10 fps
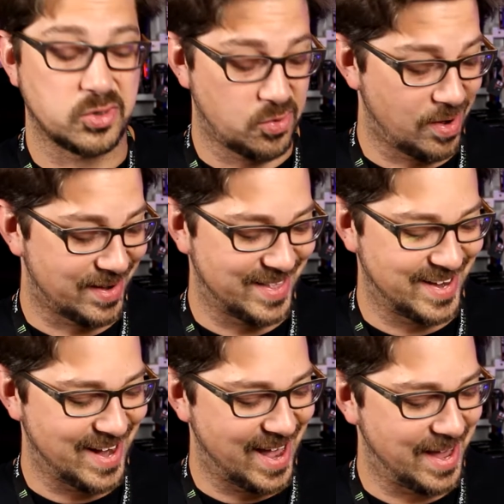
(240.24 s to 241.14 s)
trunk
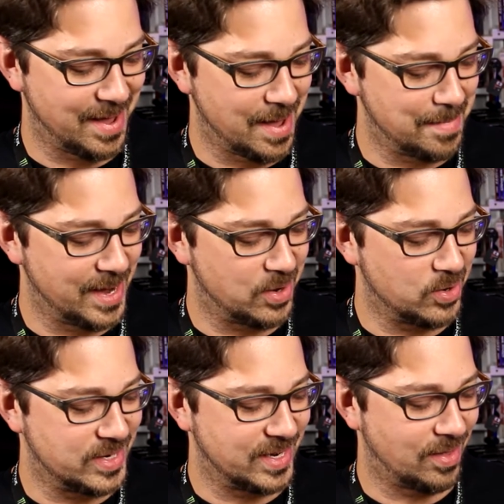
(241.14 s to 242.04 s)
that I made a
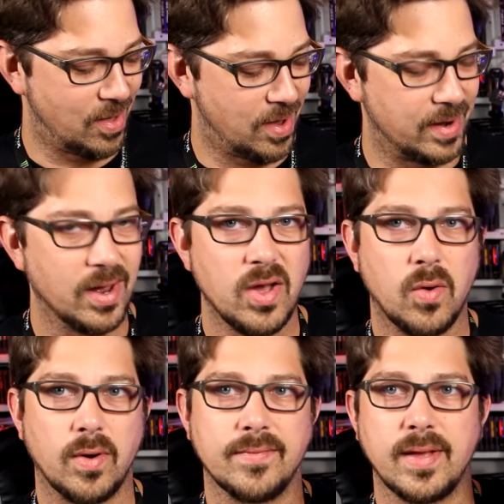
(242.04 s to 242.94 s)
good deal on.
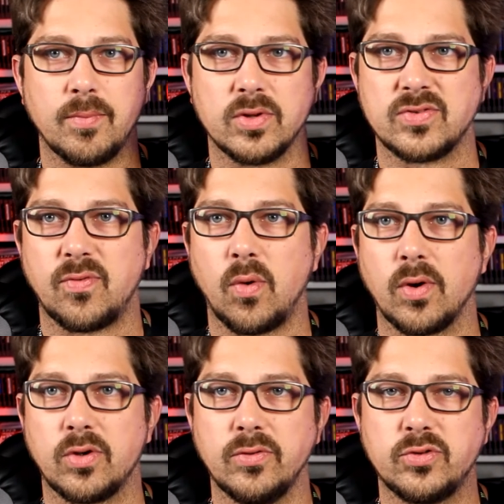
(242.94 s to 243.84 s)
One of them was
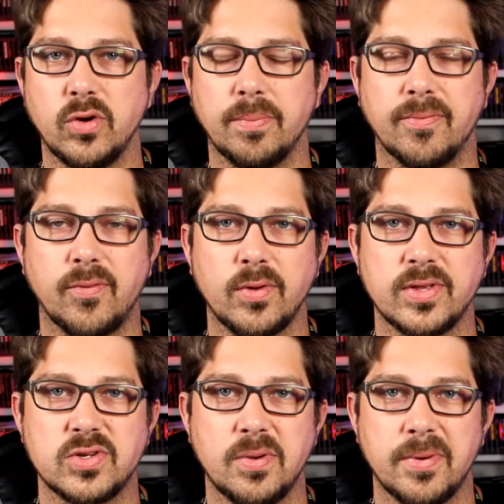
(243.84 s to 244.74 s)
for Goof Troop for
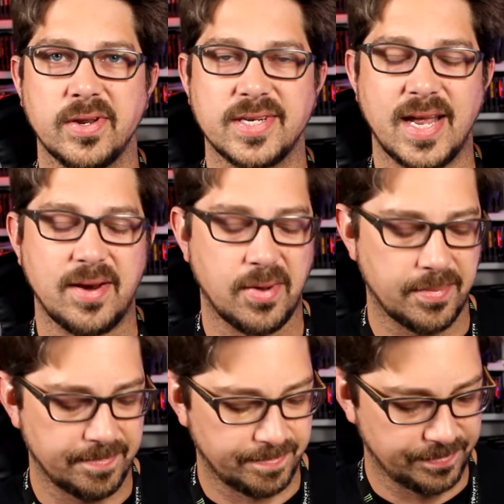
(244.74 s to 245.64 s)
the Super Nintendo,
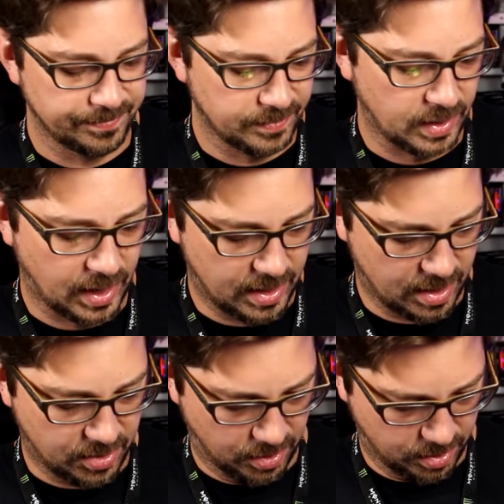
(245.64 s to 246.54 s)
and
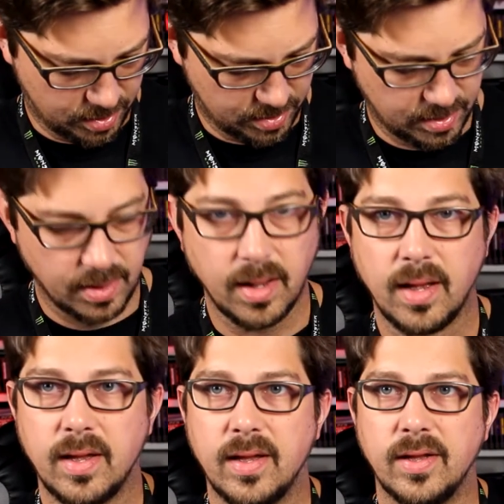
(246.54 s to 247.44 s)
the other
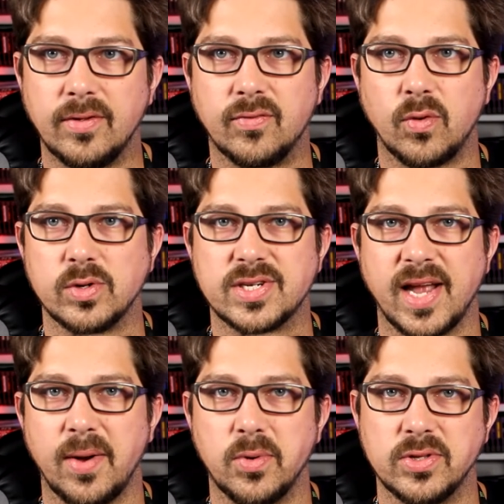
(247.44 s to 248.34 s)
is for
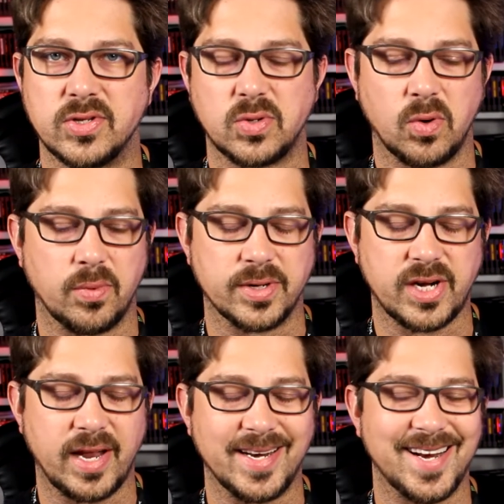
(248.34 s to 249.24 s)
Skyward Sword, which
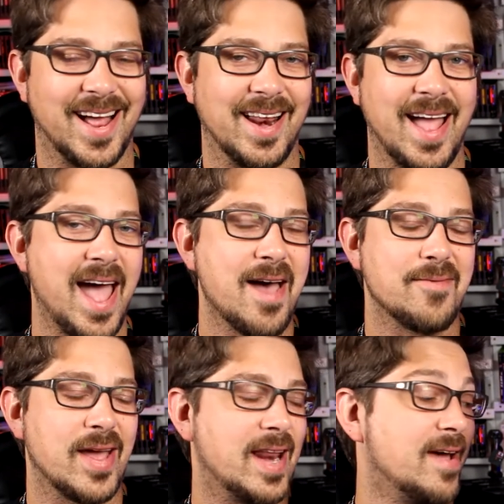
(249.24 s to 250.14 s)
I did not
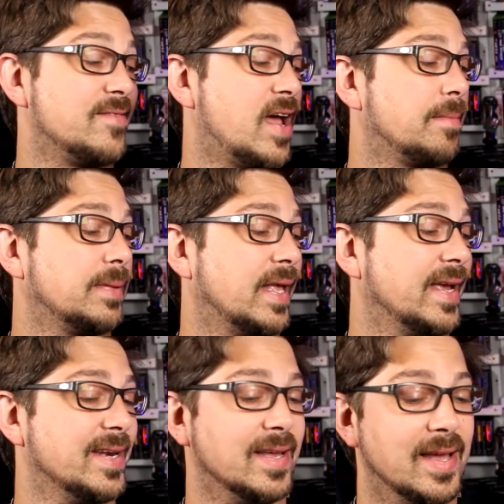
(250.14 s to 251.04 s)
have and have not
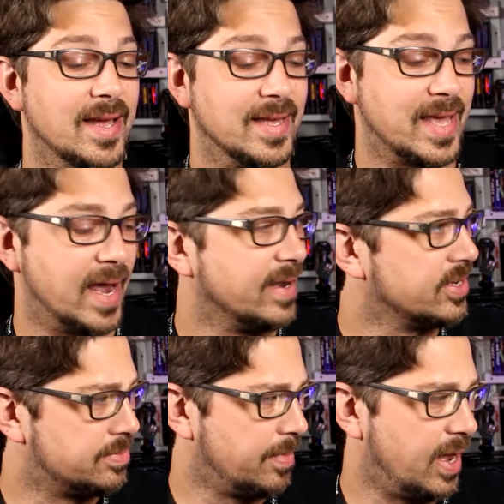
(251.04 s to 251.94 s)
played yet.
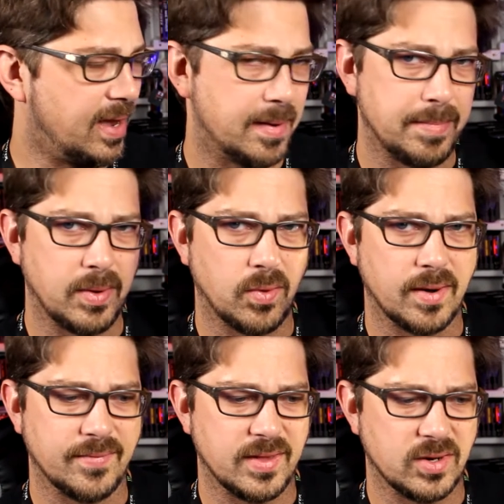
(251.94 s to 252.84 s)
This may be one
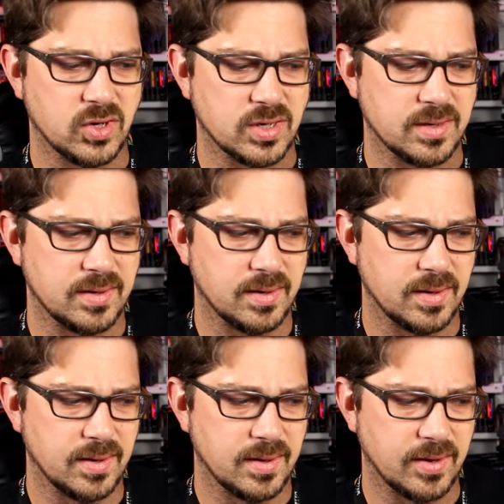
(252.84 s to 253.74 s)
of the, just
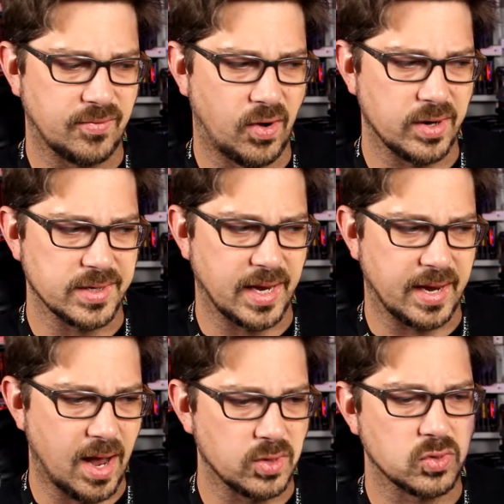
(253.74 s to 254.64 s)
as far as
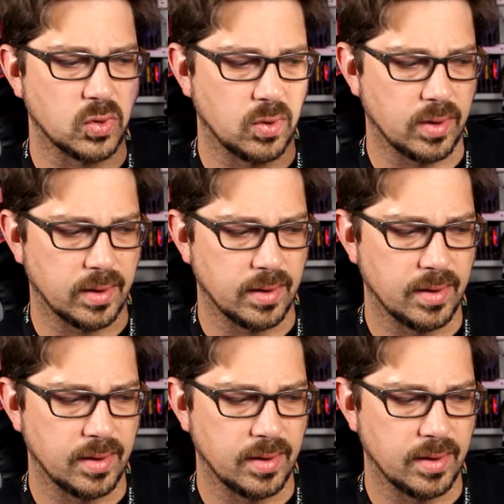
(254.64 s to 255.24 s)
like console